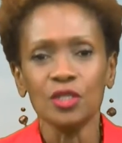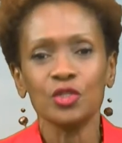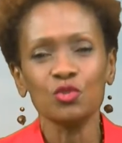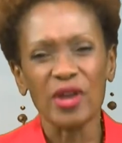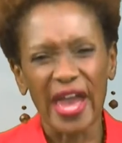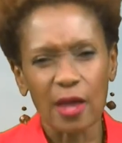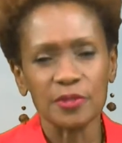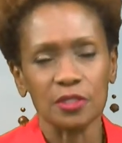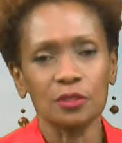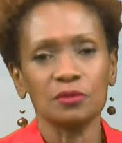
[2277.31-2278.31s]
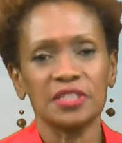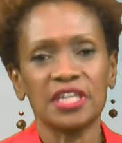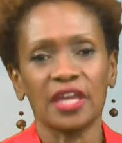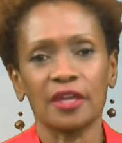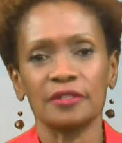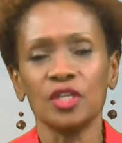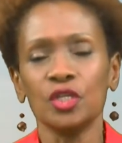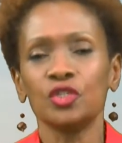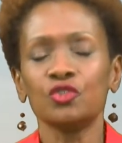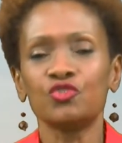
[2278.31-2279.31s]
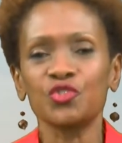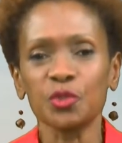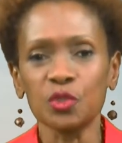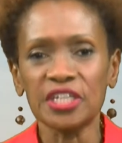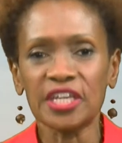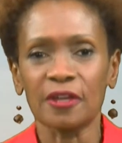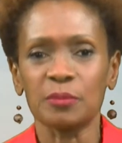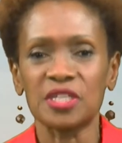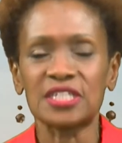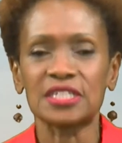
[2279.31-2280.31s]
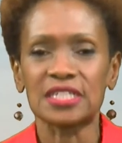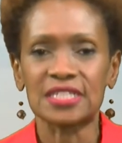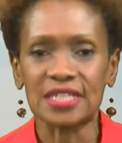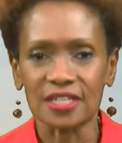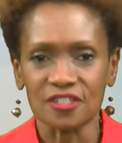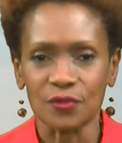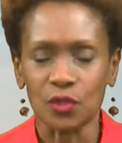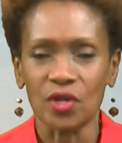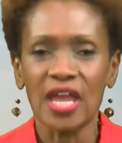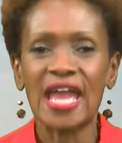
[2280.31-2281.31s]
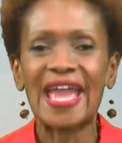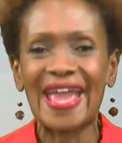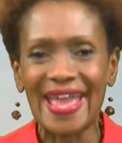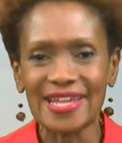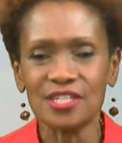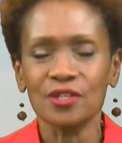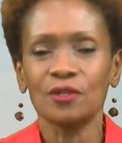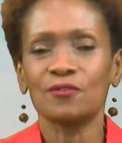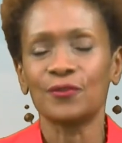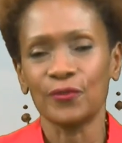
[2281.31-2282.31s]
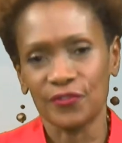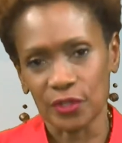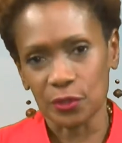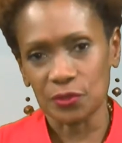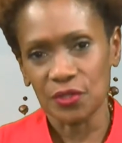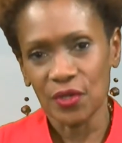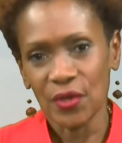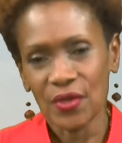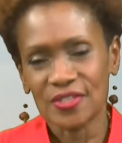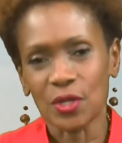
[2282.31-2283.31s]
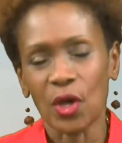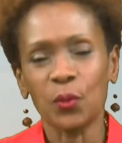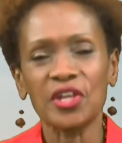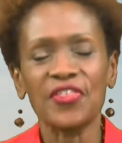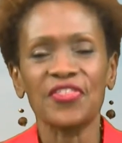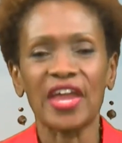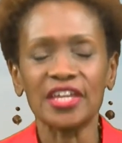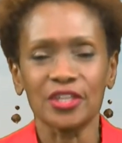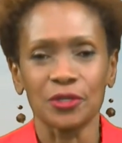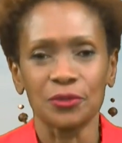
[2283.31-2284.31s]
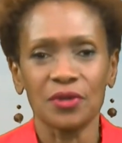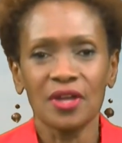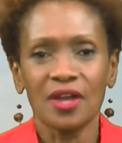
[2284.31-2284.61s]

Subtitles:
you absolutely can. You truly can be successful and fulfilled. So I want to thank you